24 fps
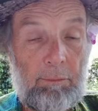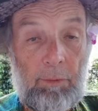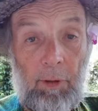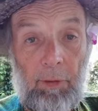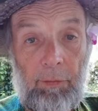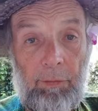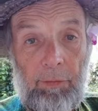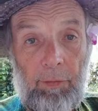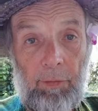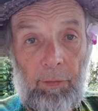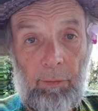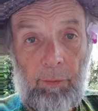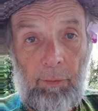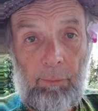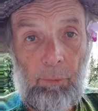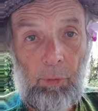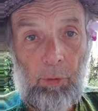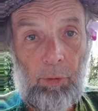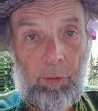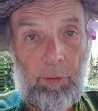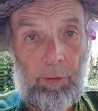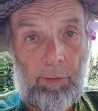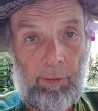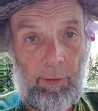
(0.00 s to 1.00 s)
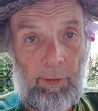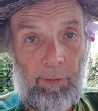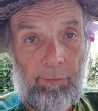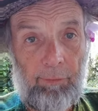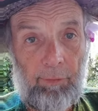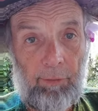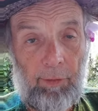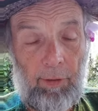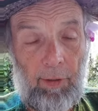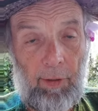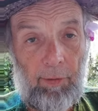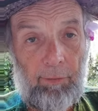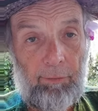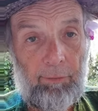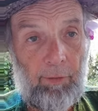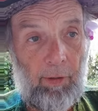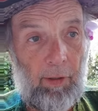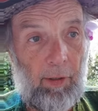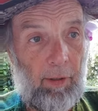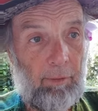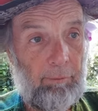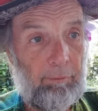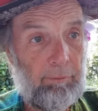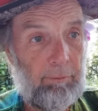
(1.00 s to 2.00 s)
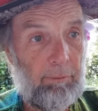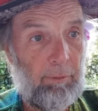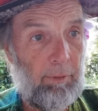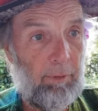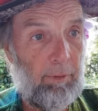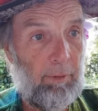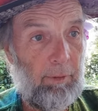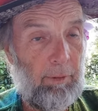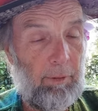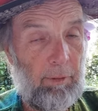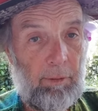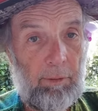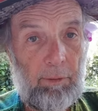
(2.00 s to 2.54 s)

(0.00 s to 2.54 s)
Until the mooring lines are cast off. Uh-huh.